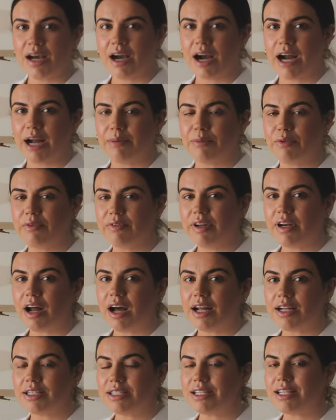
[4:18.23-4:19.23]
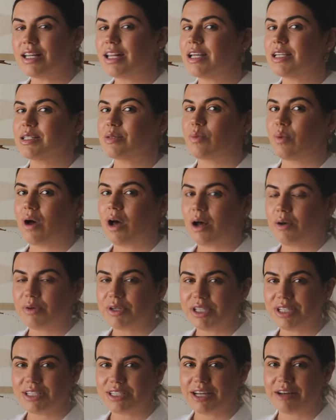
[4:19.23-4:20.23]
All right, moving on to this wall,
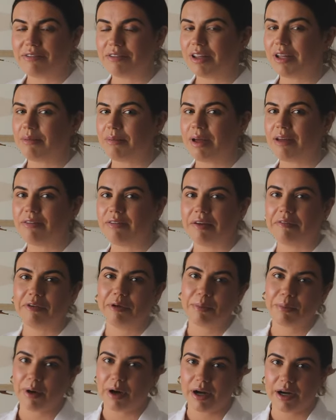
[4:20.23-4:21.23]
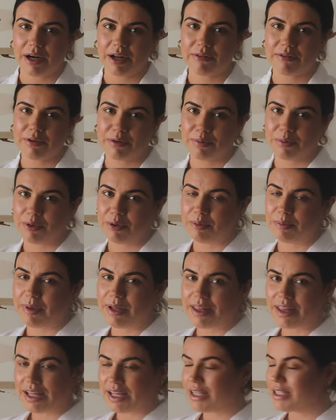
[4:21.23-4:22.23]
which is definitely my favorite part of the room.
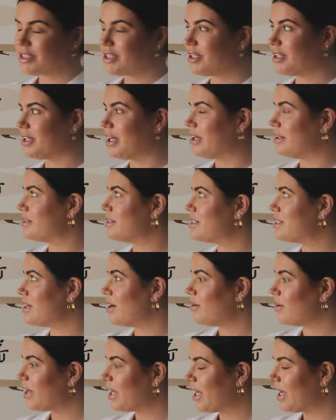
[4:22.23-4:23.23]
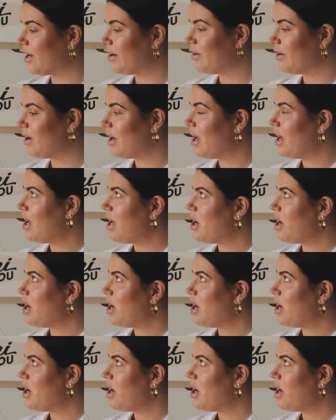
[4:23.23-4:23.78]
I think it turned out so cute.